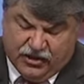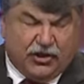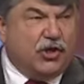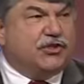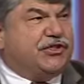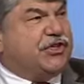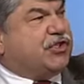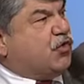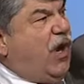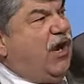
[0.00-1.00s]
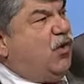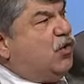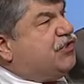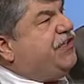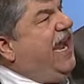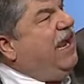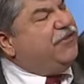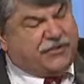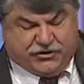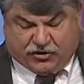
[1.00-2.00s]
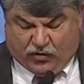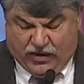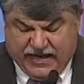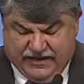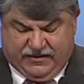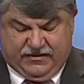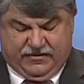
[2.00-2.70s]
use the struggles down the street